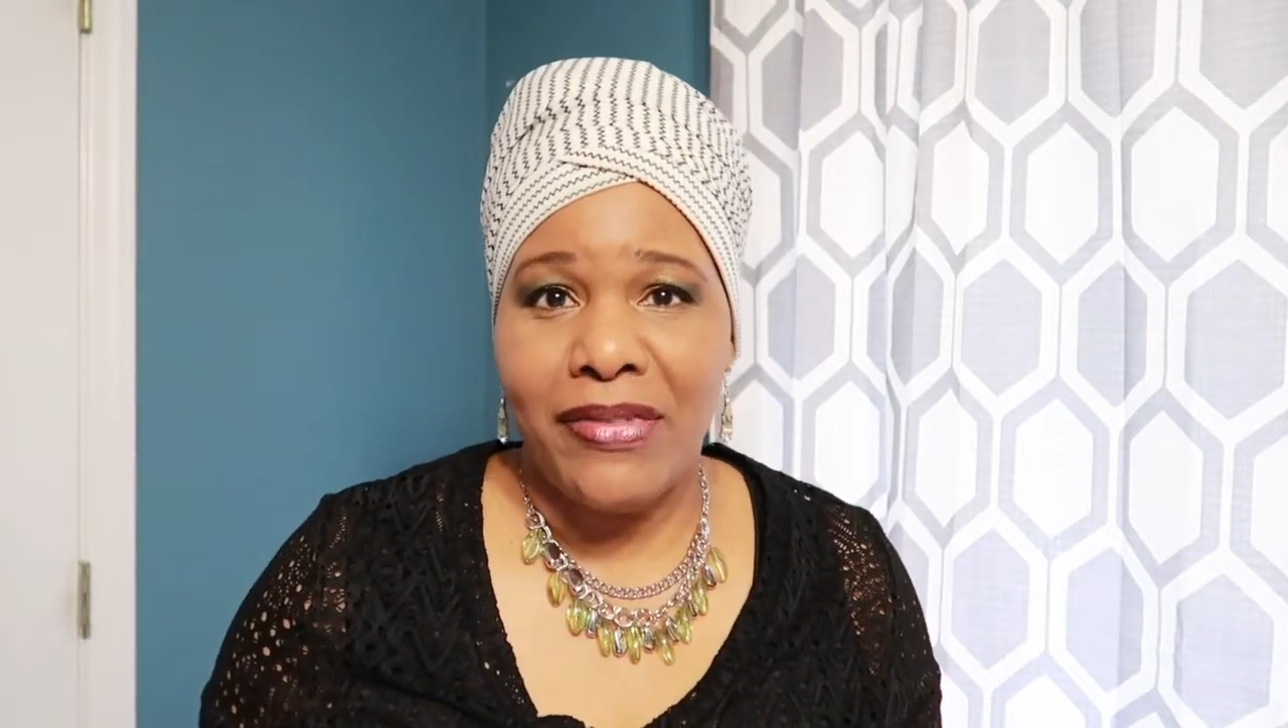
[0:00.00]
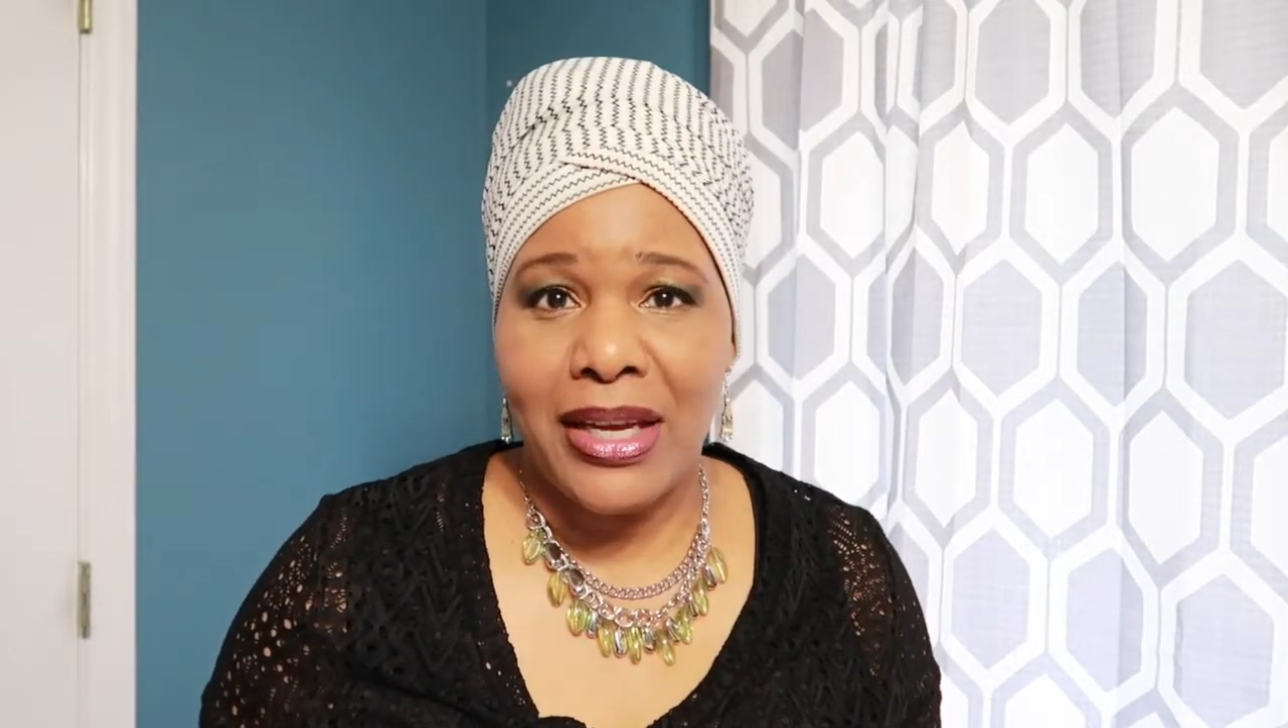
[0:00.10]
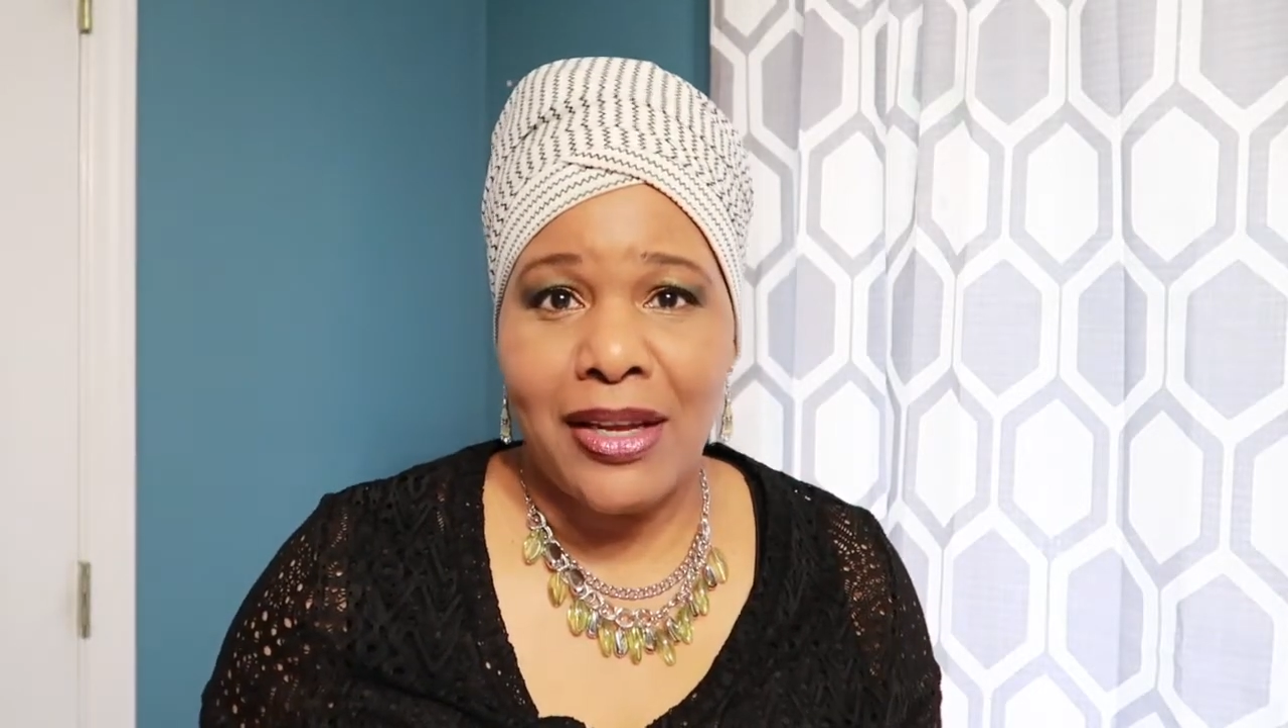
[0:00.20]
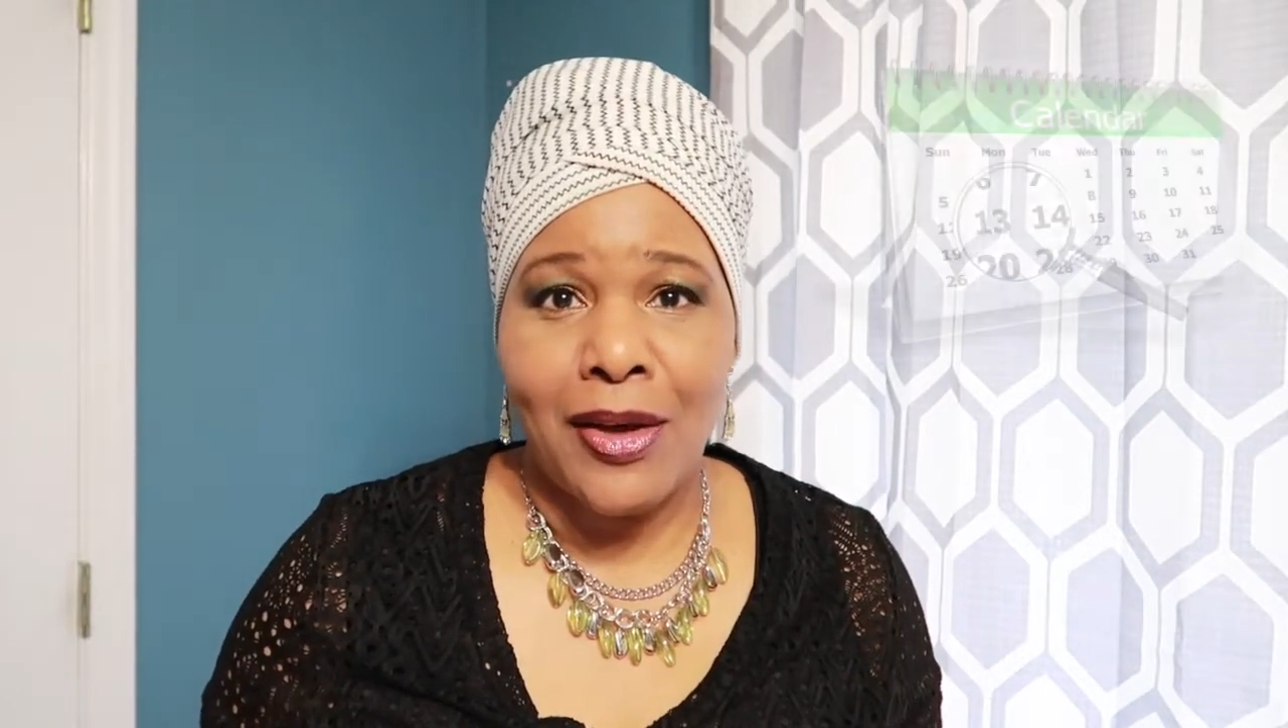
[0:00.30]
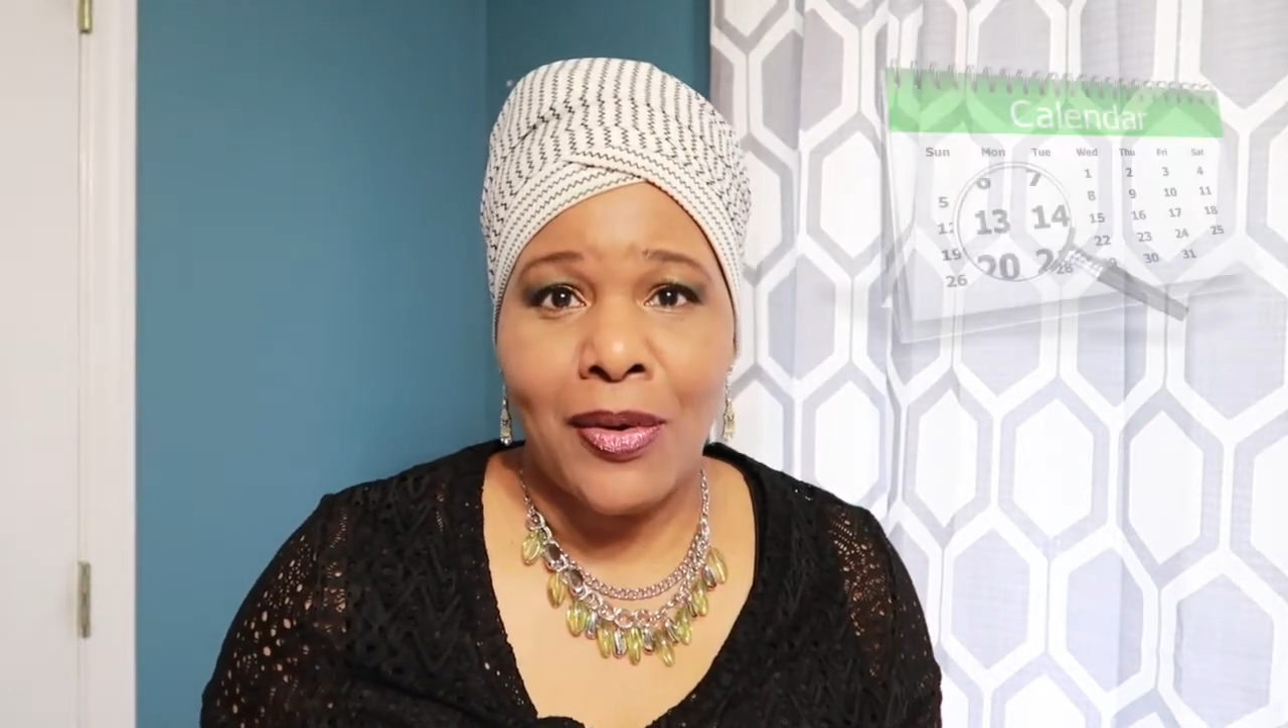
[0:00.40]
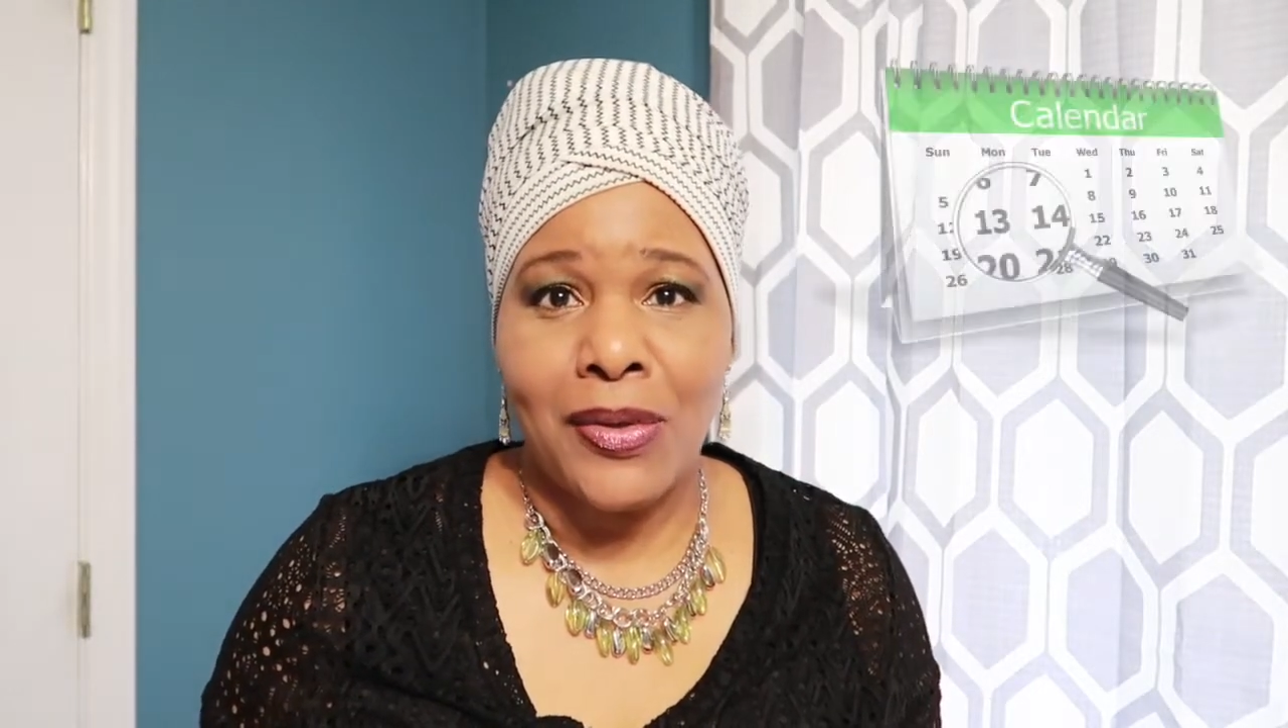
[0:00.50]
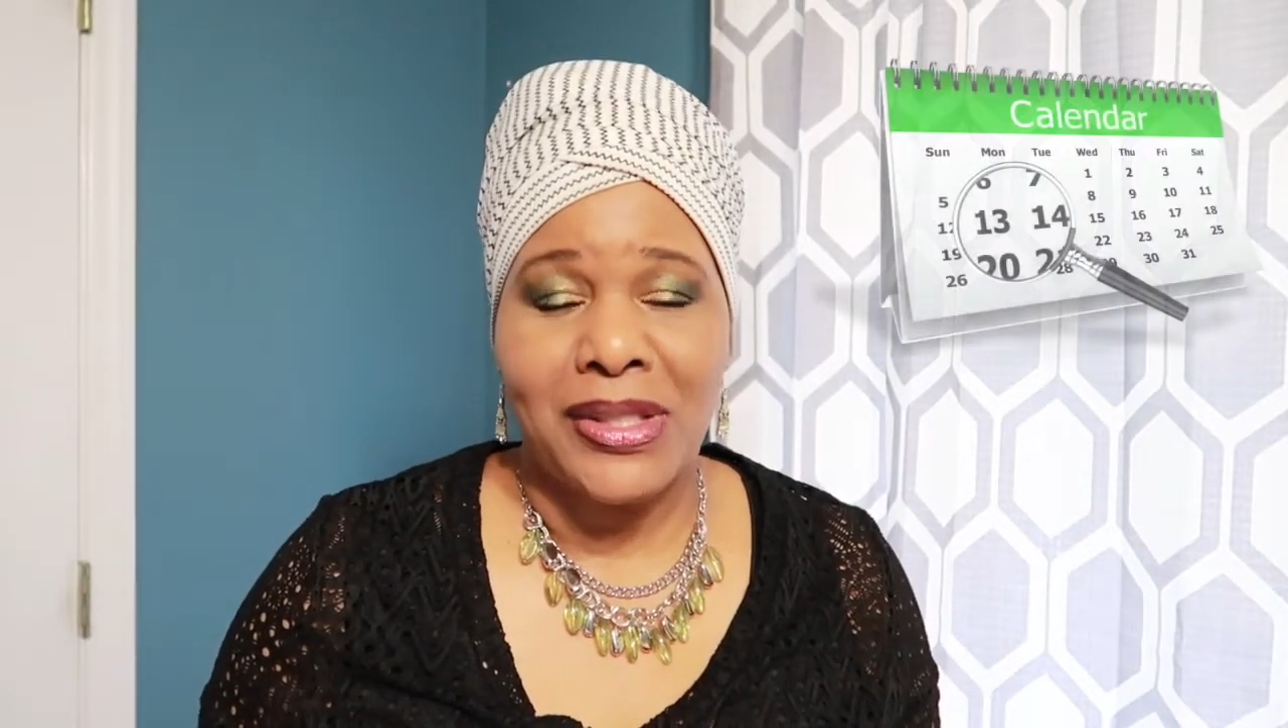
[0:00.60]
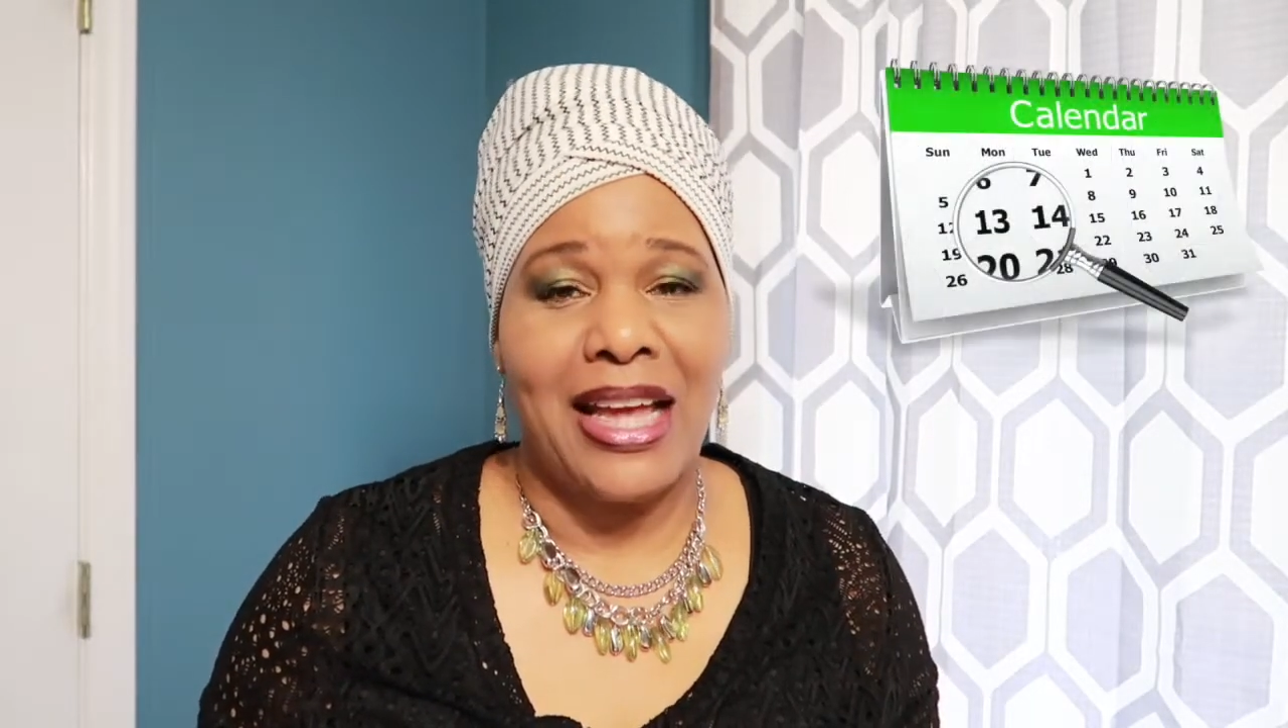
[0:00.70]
videos